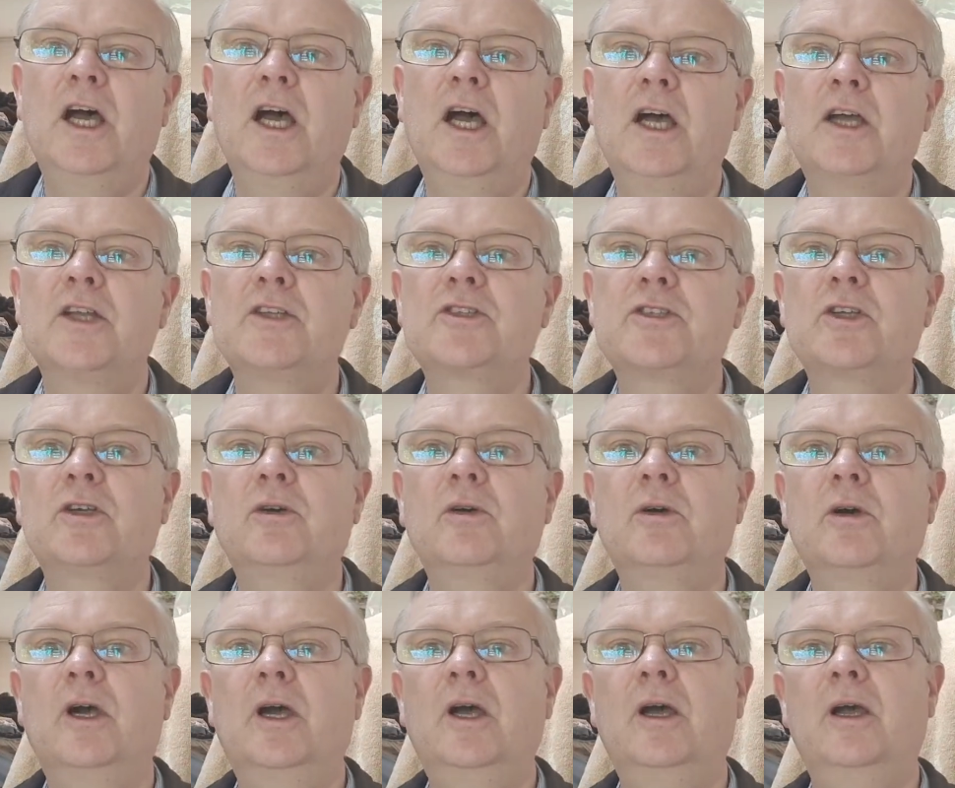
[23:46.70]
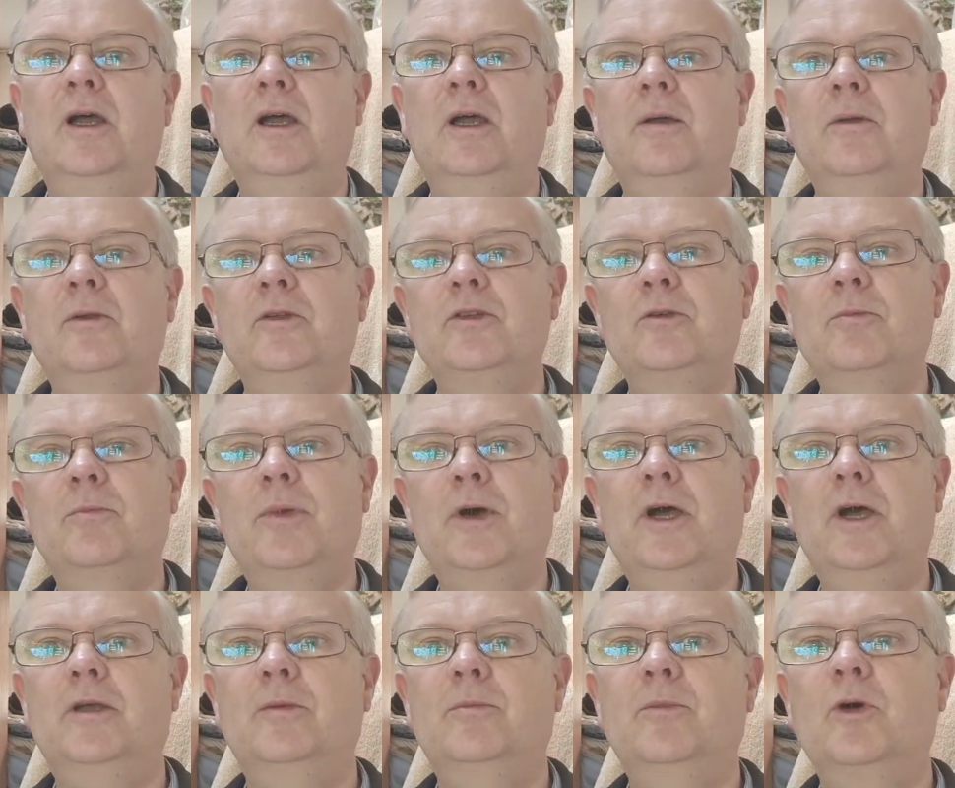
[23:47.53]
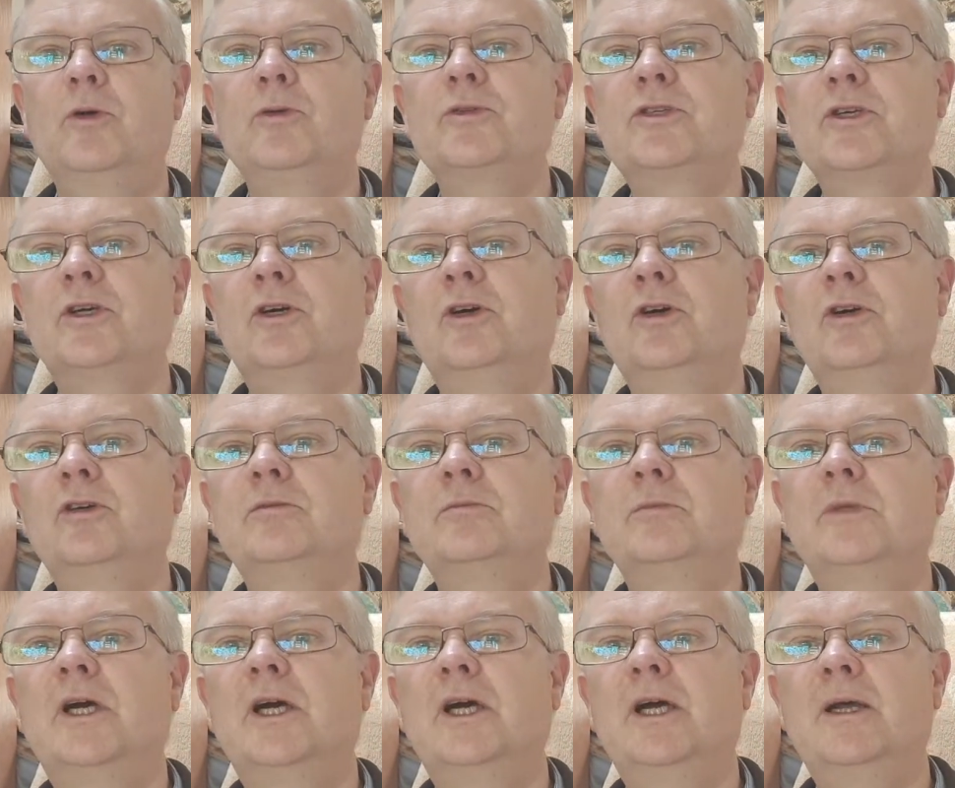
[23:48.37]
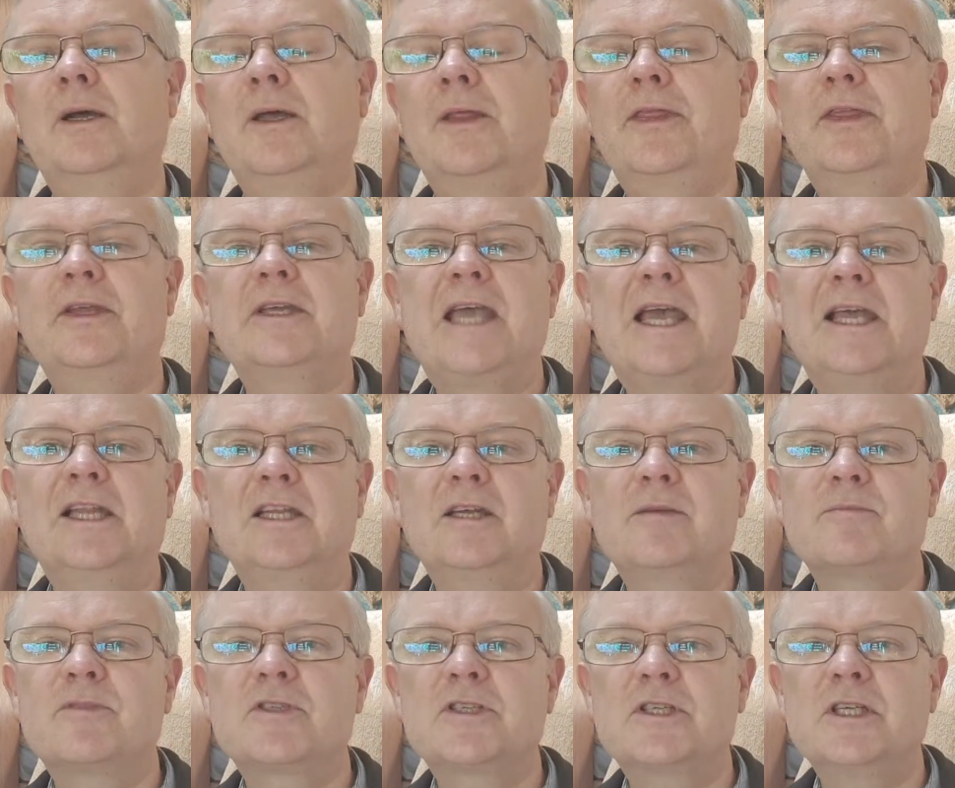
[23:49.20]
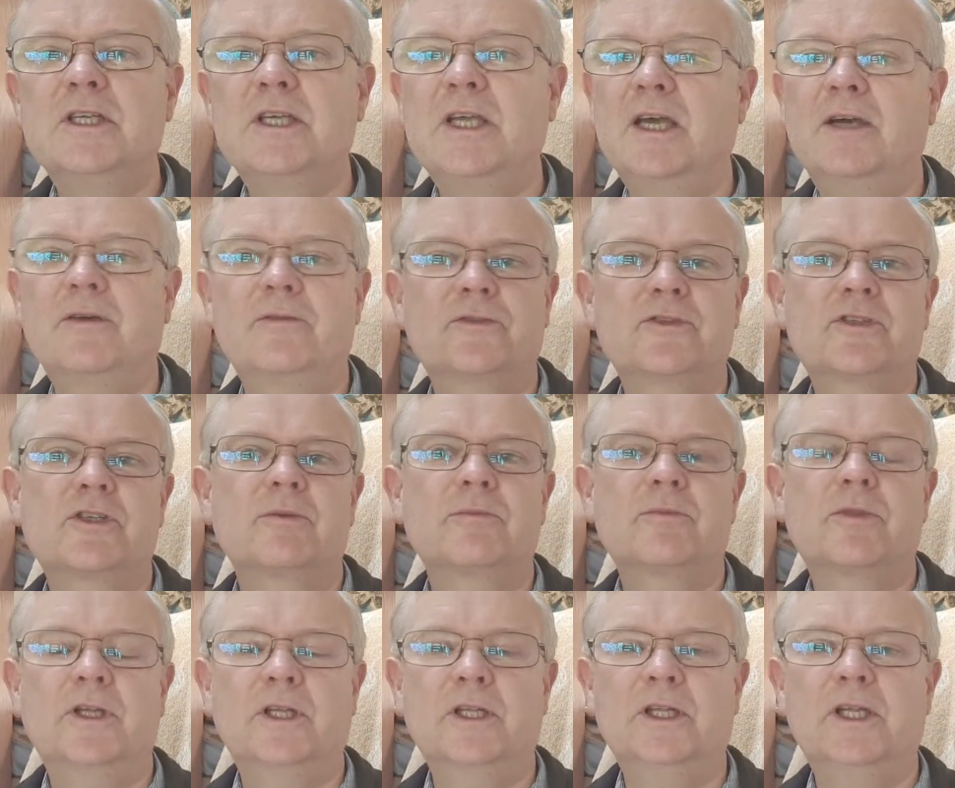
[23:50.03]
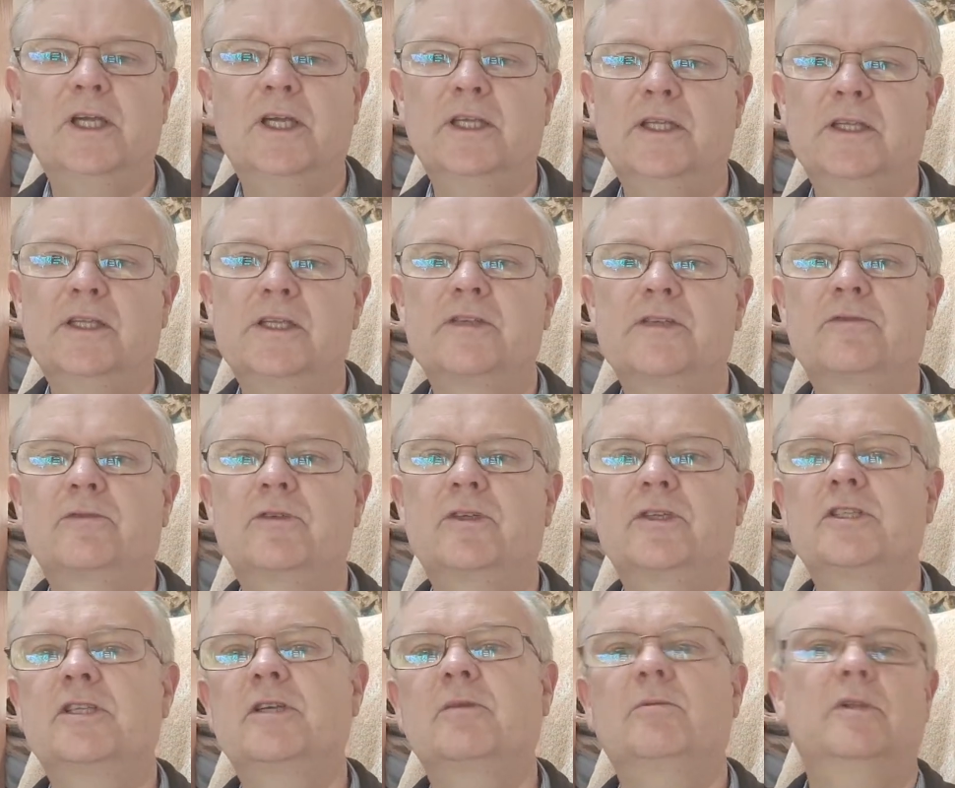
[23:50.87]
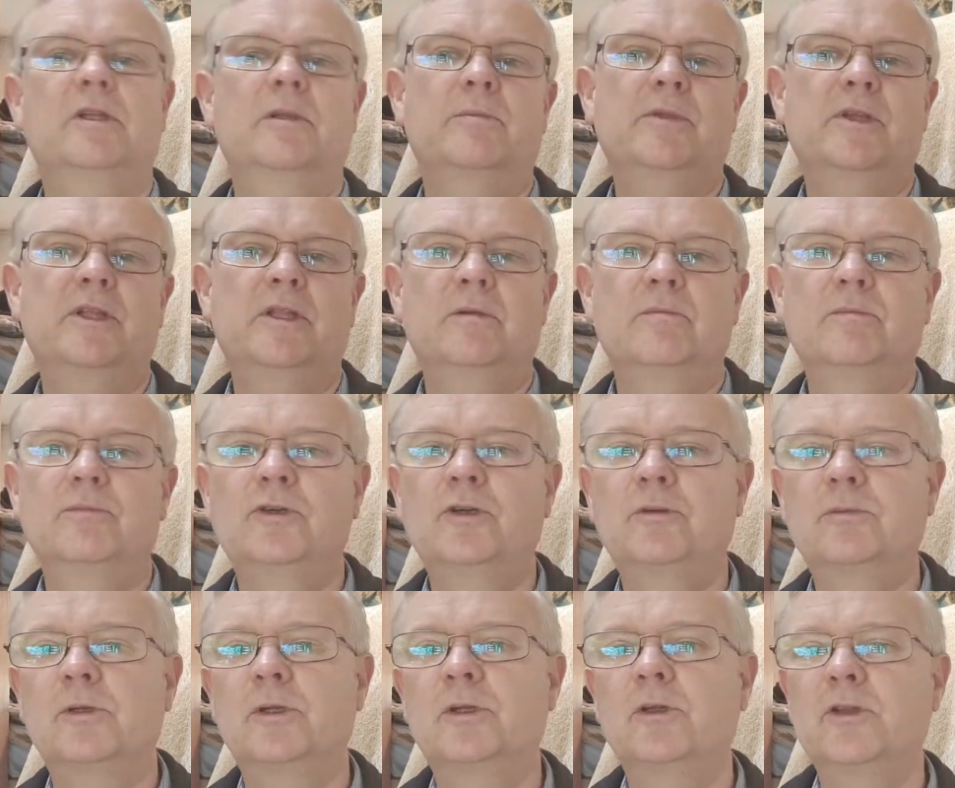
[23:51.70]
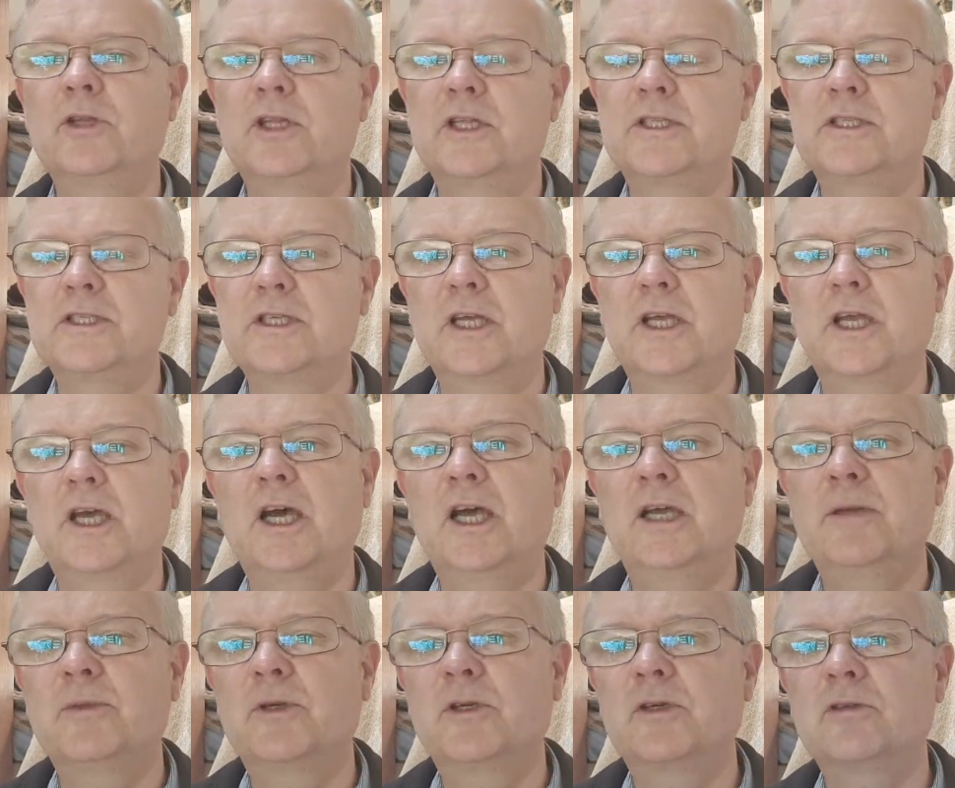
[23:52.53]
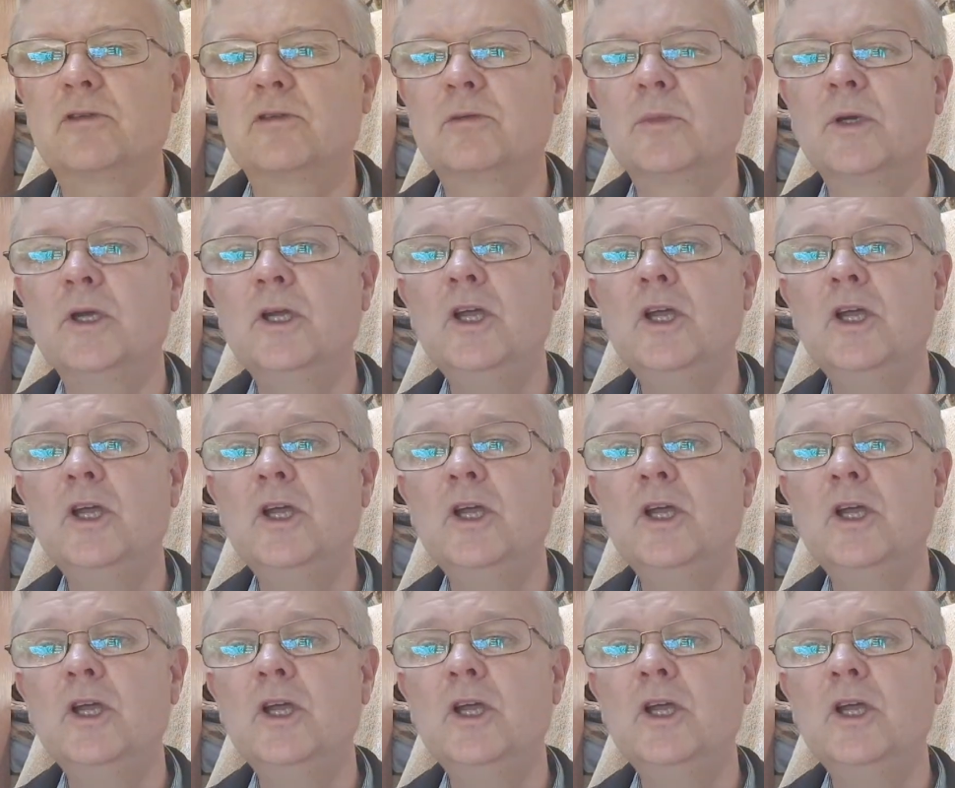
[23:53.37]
So you buy a motorhome. I think LMC have something like this, for example. I'll be probably in the entire Hymer group.